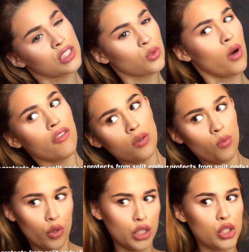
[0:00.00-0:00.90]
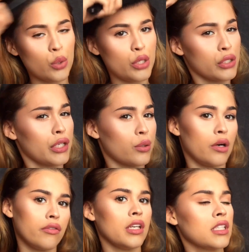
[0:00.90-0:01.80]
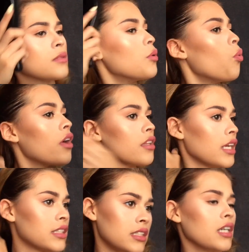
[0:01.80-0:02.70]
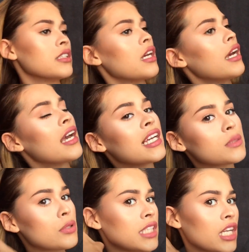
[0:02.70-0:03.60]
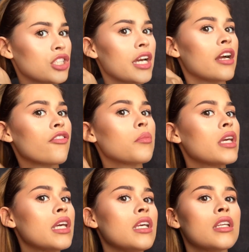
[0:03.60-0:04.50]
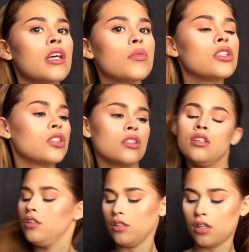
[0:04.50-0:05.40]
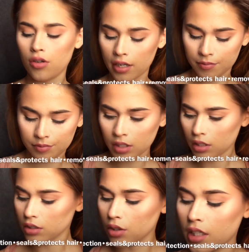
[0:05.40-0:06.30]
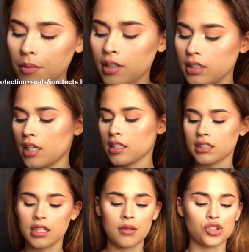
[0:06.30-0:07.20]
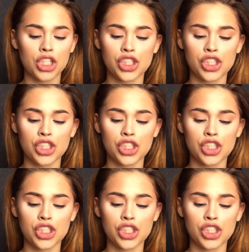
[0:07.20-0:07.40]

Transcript: that's 12-in-1, so it does like 12 things. But one of the things it does is protect your hair from heat damage. Okay, so then I'm going to take some dry